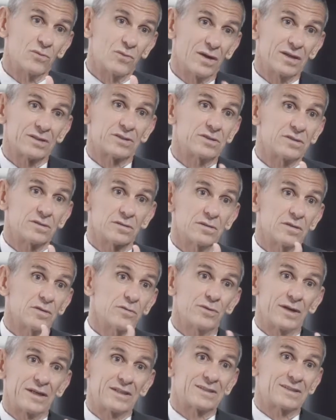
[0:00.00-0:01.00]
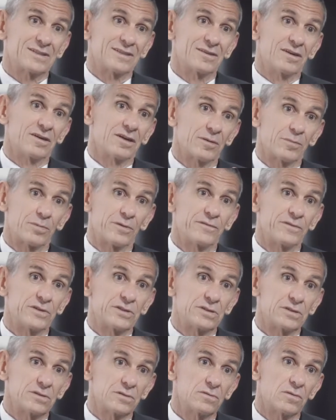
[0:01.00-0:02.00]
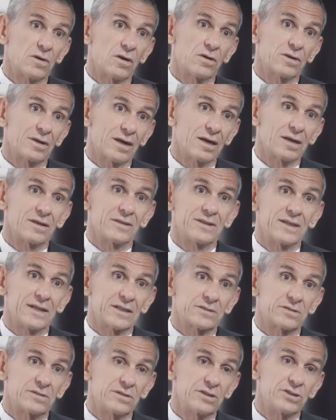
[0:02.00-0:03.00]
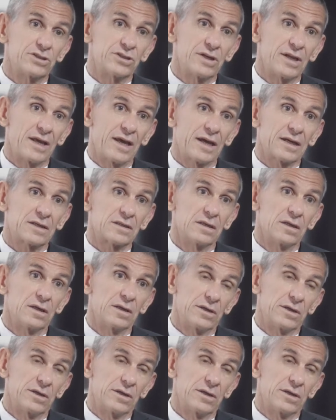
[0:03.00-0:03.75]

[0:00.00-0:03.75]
once you're arrested on a provisional warrant under the Extradition Act,